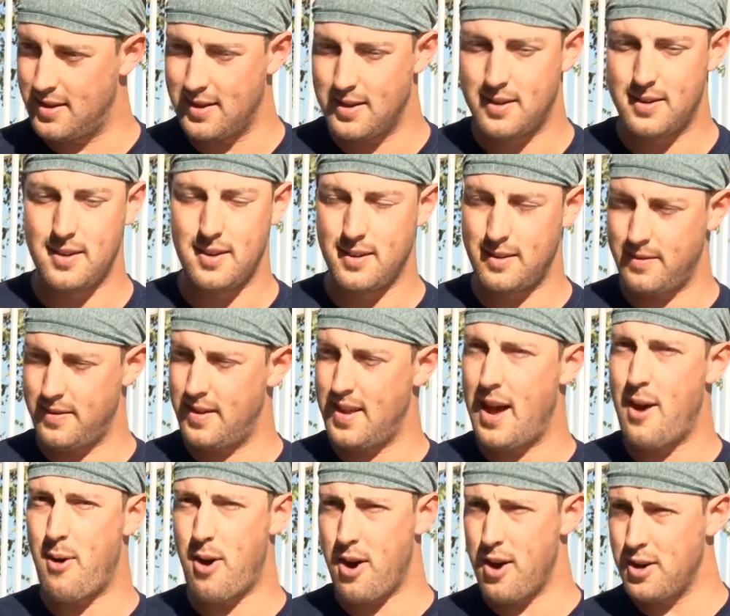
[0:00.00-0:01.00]
The,
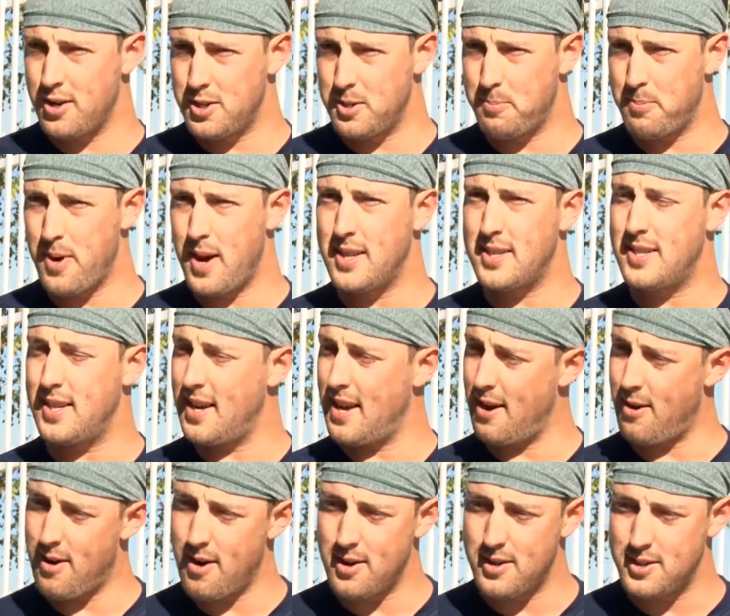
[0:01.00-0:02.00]
how hard you press it,
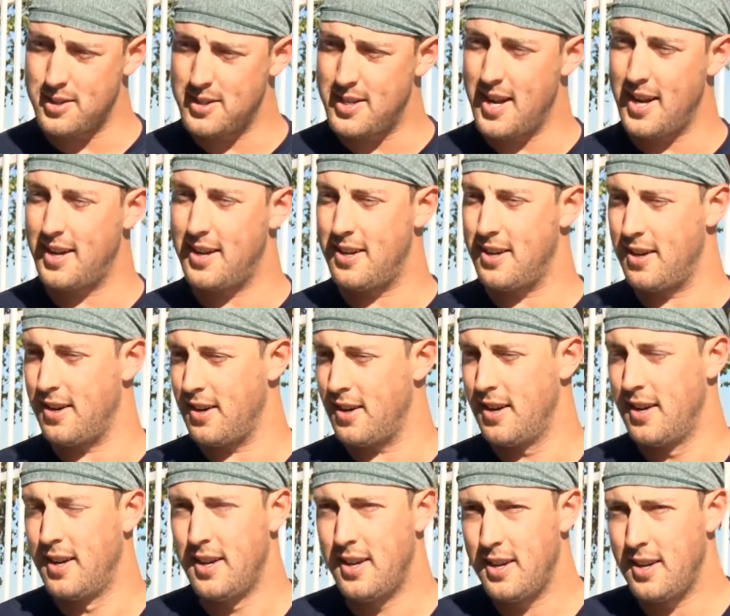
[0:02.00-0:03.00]
how hard you take your,
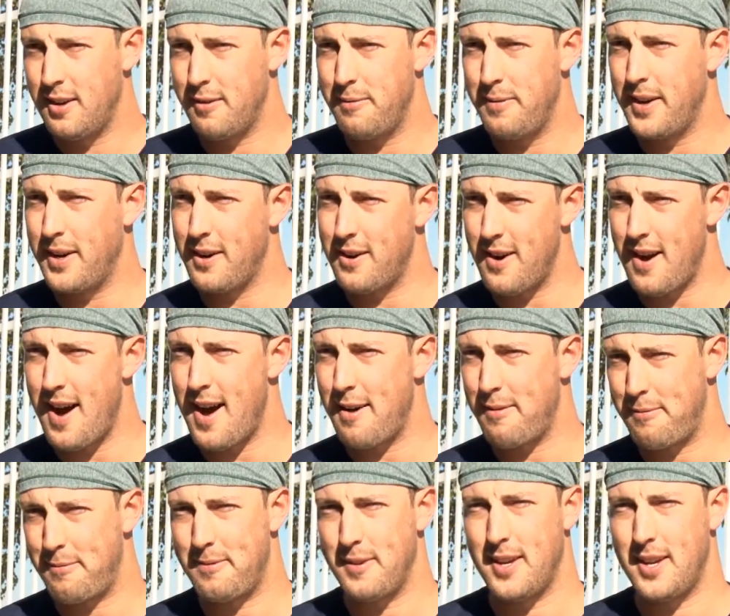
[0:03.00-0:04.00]
your finger off,
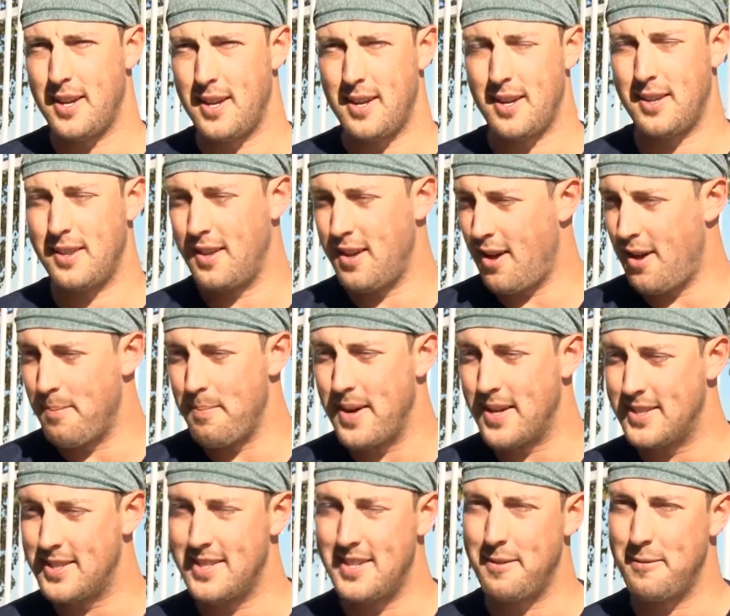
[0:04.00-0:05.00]
it, it all
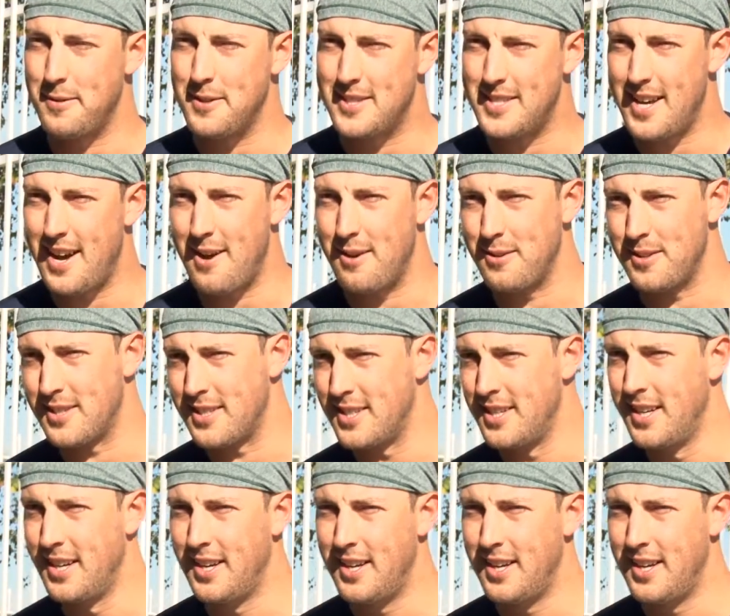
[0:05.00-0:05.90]
makes different sounds.